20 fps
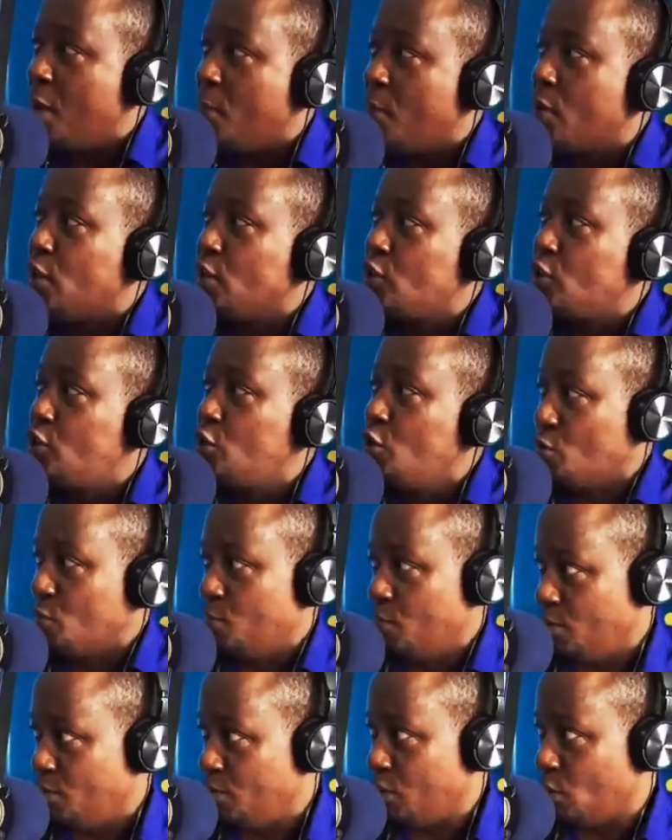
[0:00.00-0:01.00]

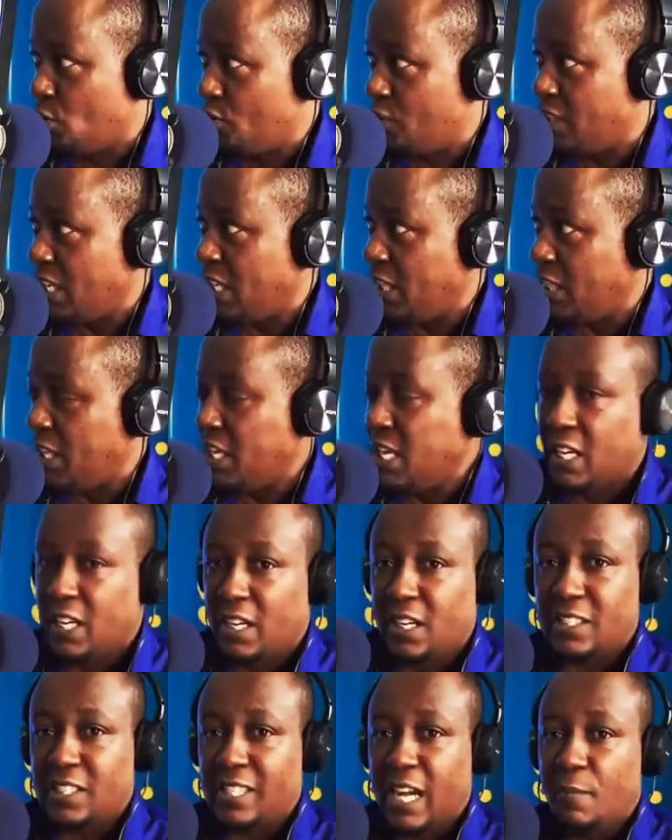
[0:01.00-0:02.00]
presume, because they think
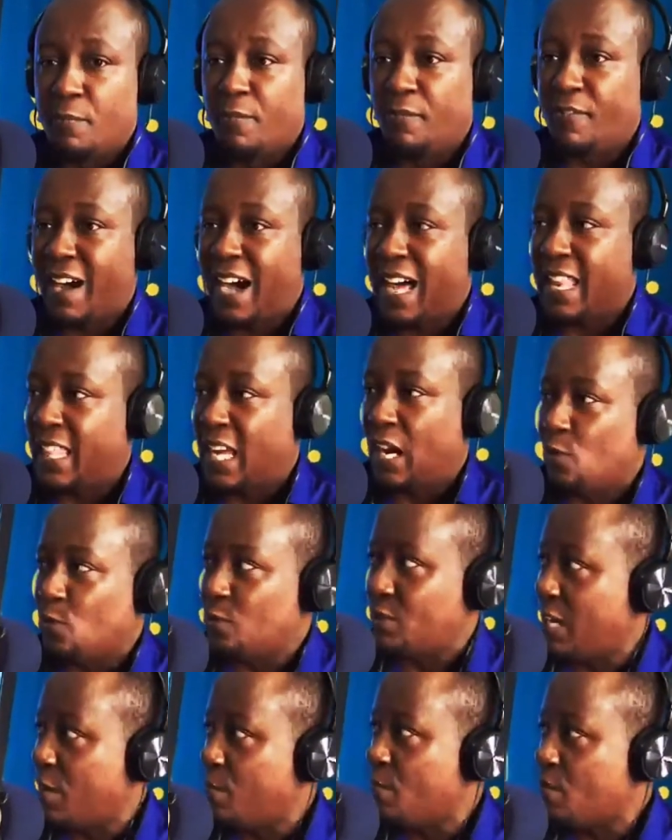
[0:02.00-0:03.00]
some father or
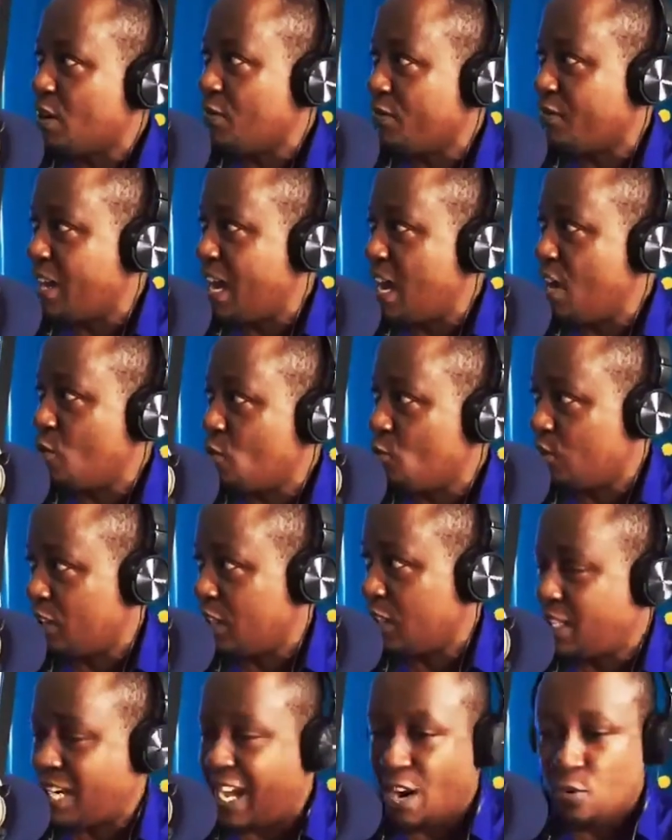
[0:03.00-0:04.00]
some reverend or
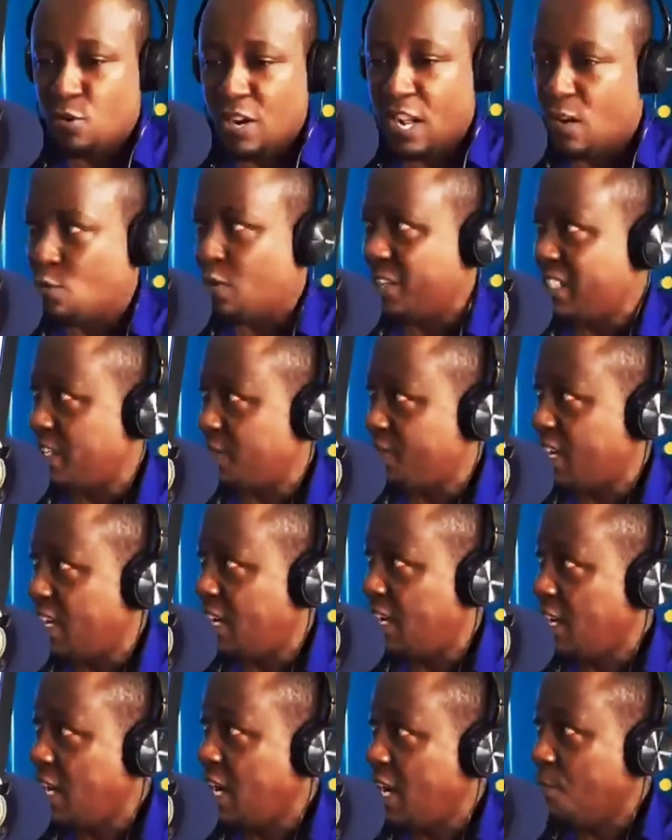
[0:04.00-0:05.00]
canon and whatever,
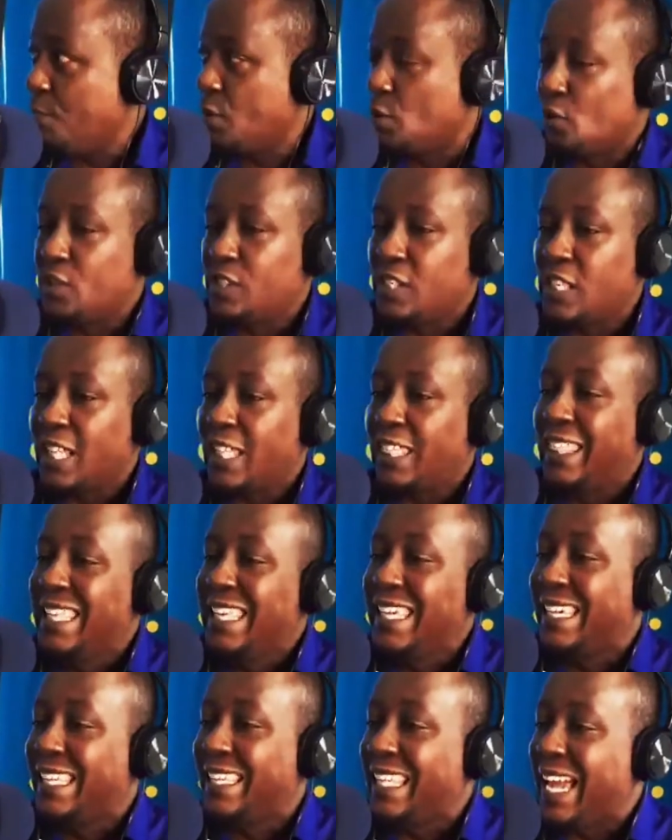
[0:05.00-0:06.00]
because they
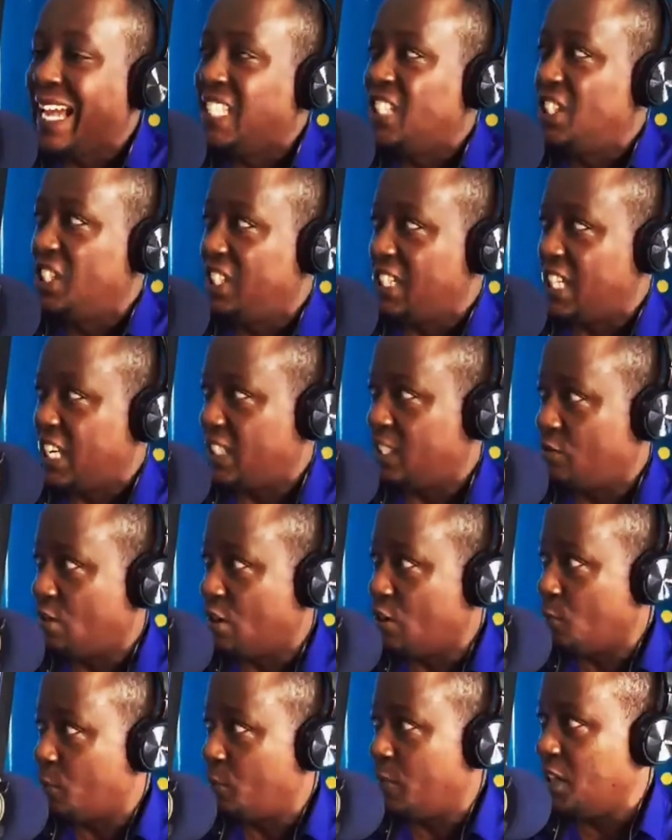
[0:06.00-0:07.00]
think they are Jesus,
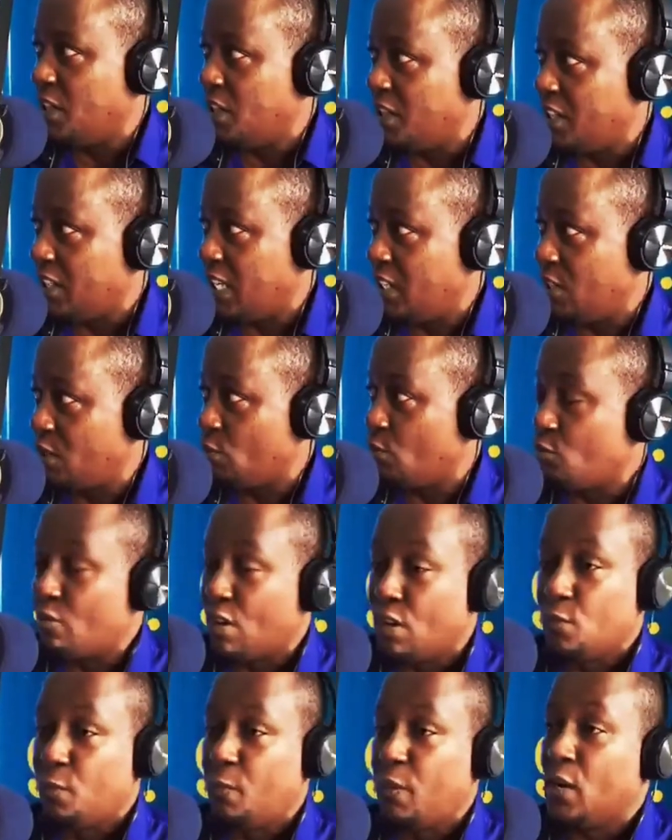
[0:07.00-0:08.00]
trying to play Jesus or
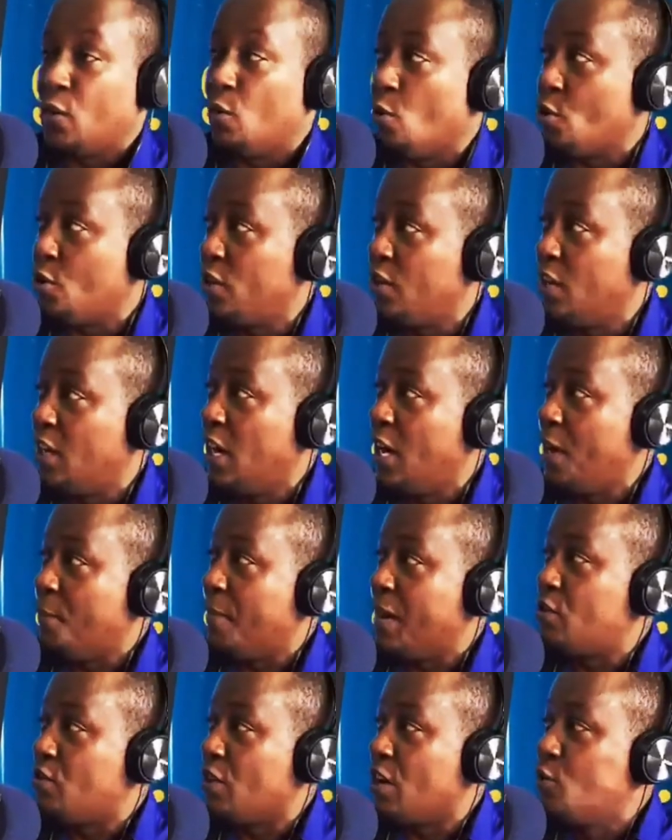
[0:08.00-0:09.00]
trying to play God
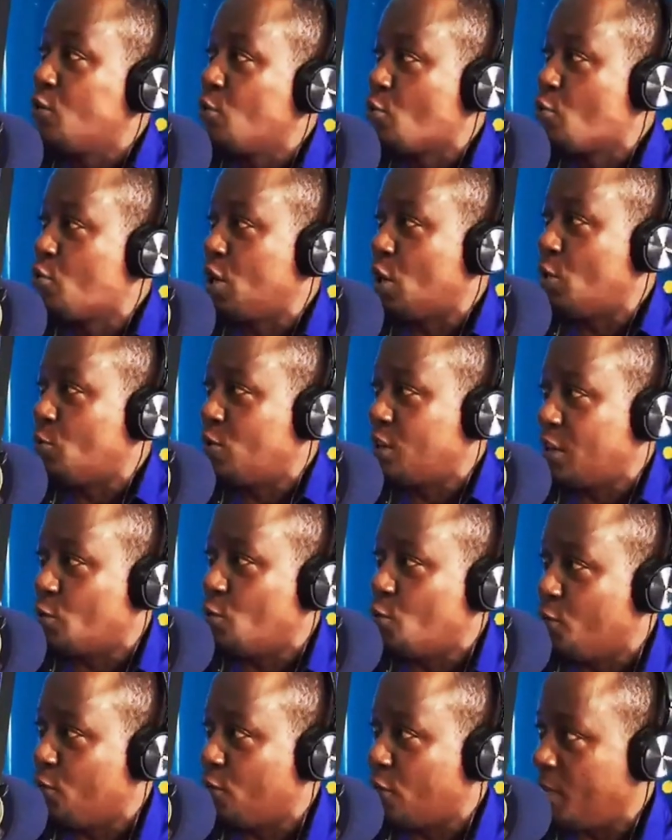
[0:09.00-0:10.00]
by trying to root out the
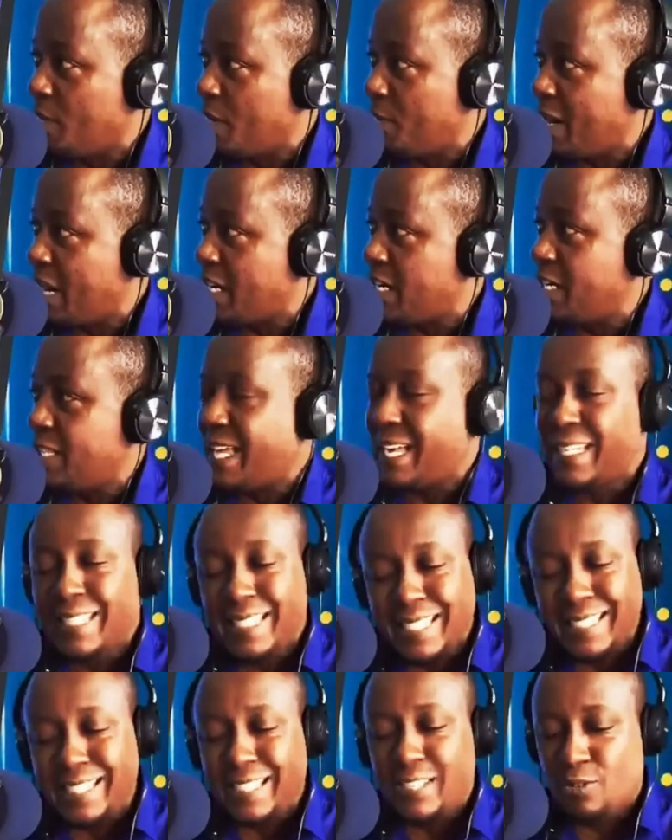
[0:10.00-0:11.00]
good from the bad.
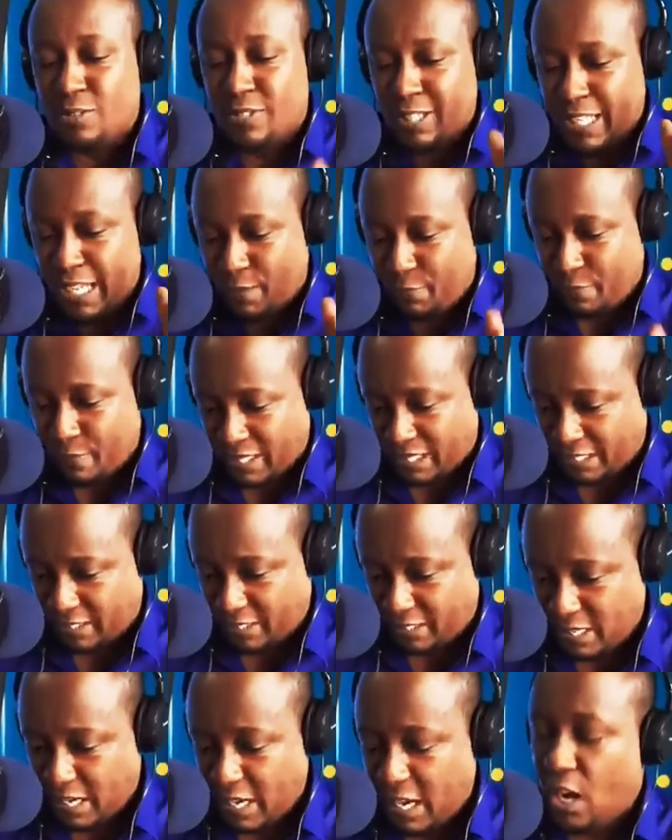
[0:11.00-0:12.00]
That is not their
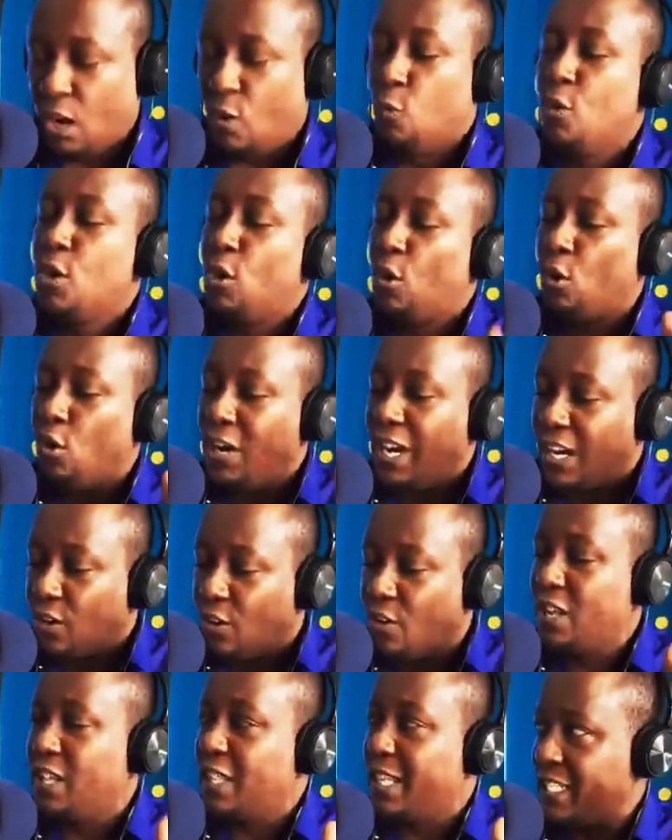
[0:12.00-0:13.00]
place. We all
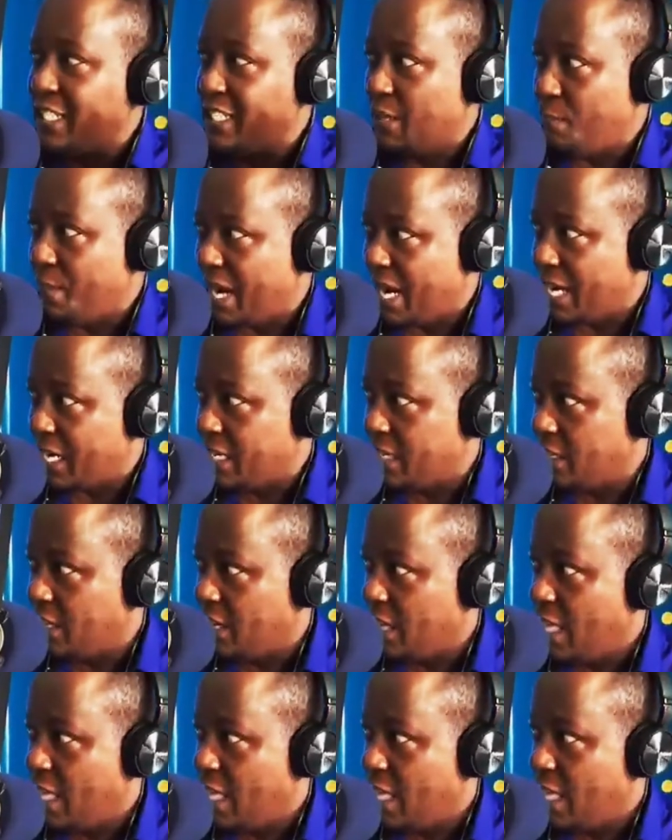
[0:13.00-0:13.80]
agree there is the bad.